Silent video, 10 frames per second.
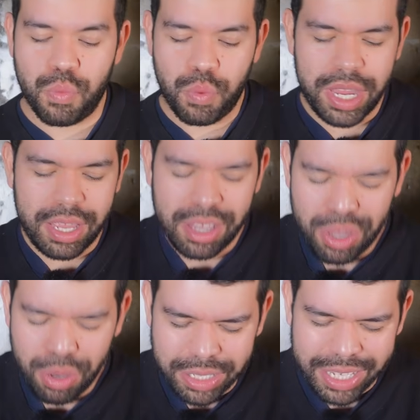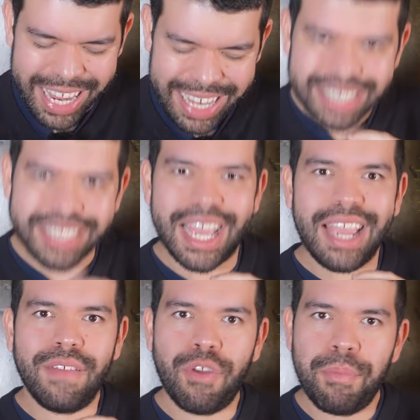we use it
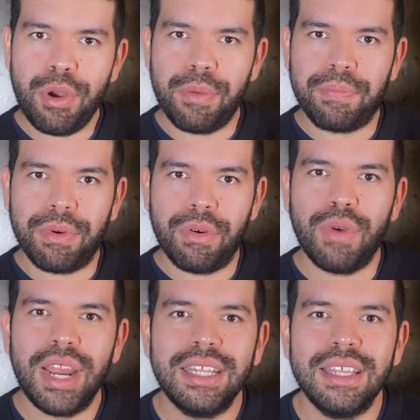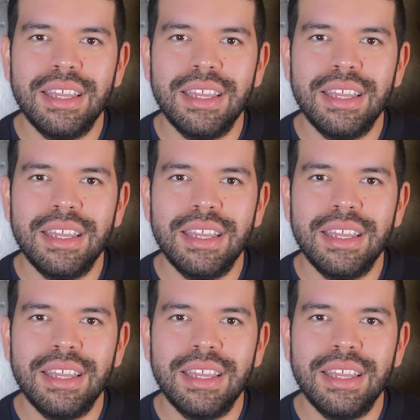inside of a verb, right?